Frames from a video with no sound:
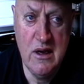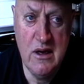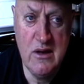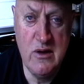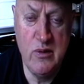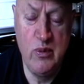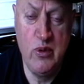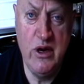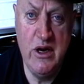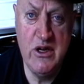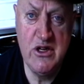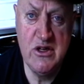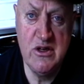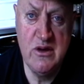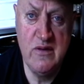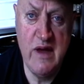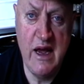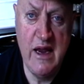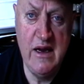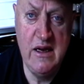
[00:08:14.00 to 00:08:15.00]
Depression
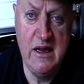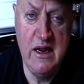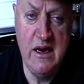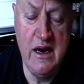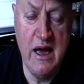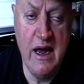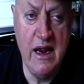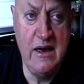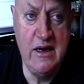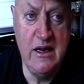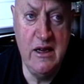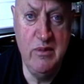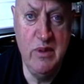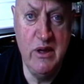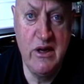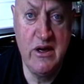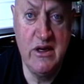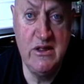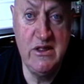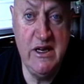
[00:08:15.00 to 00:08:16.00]
of 1880
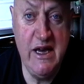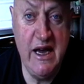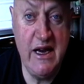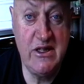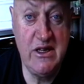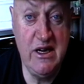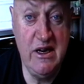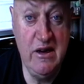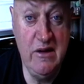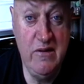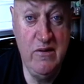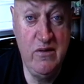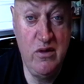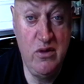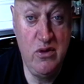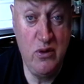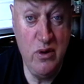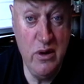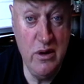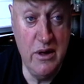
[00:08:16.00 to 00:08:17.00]
because he actually lived
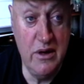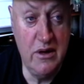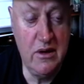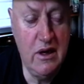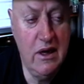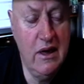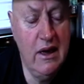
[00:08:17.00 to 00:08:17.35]
through it.